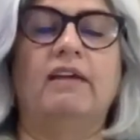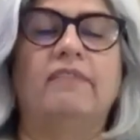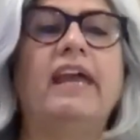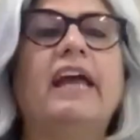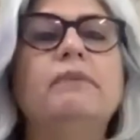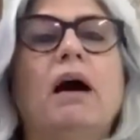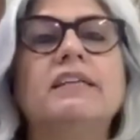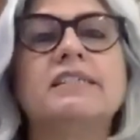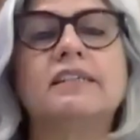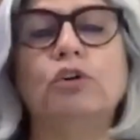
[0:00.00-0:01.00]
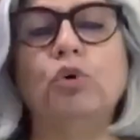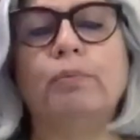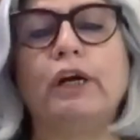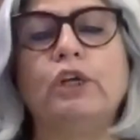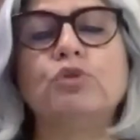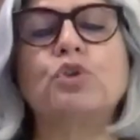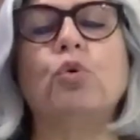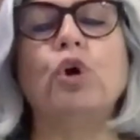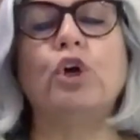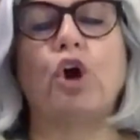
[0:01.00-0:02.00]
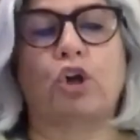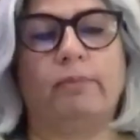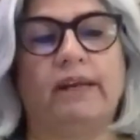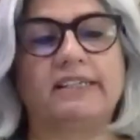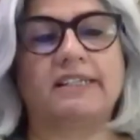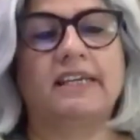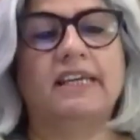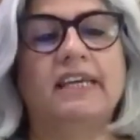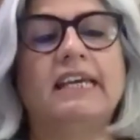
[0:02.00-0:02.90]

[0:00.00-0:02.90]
The headmaster who produced school documents